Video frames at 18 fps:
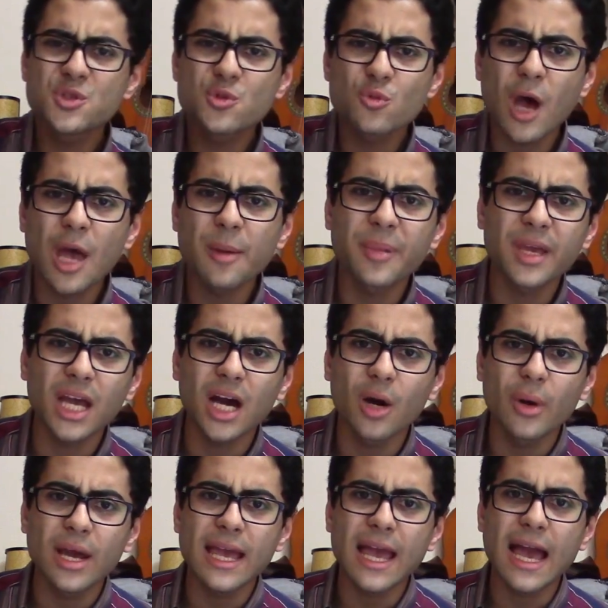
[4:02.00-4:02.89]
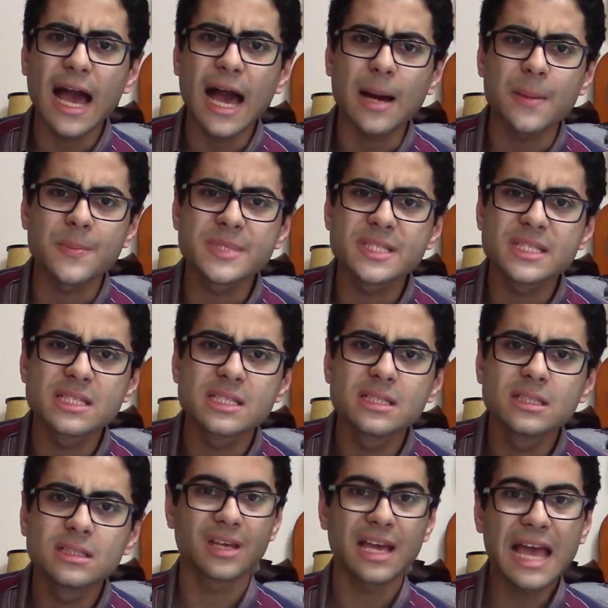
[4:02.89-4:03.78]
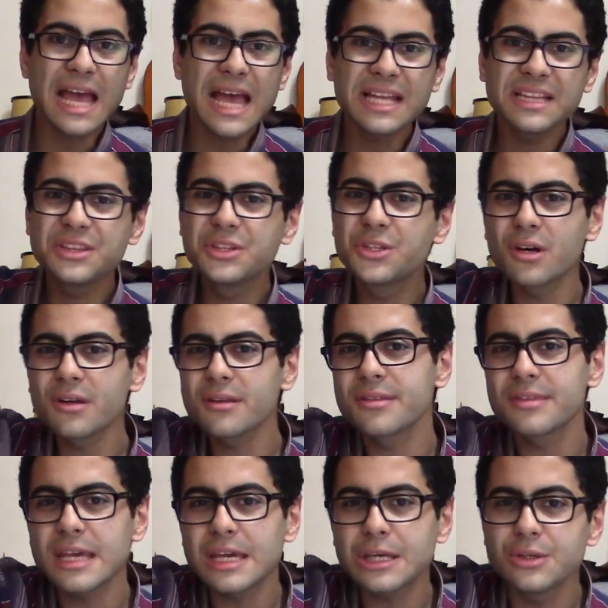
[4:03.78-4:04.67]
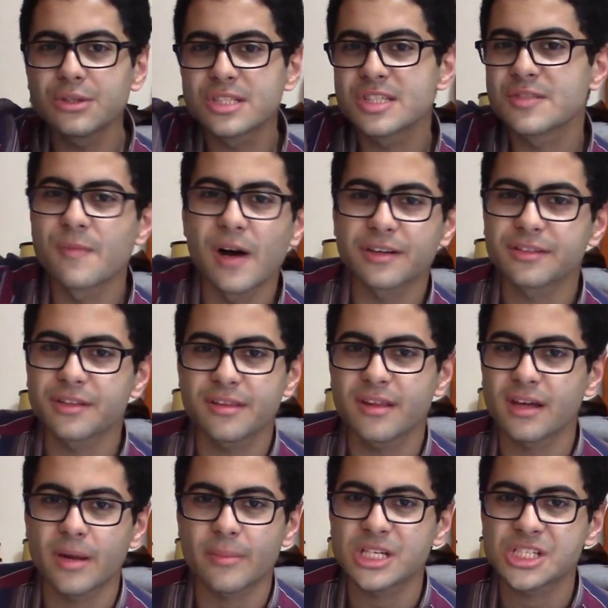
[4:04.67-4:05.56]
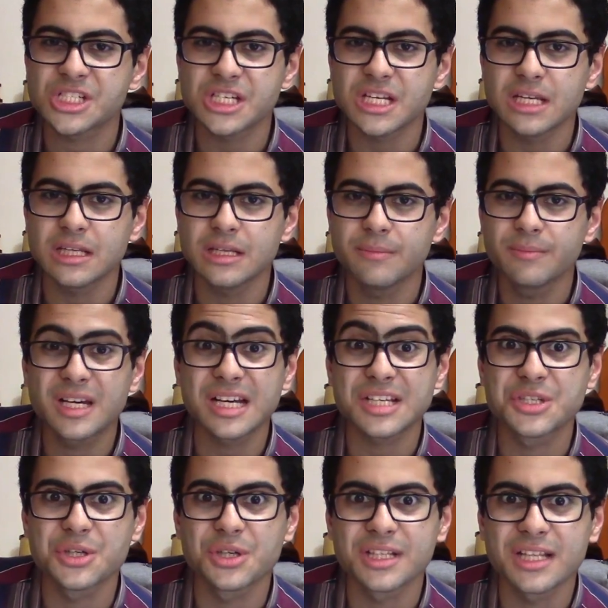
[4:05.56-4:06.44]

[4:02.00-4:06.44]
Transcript: swiping away apps, and don't think you're smarter than a machine, because you're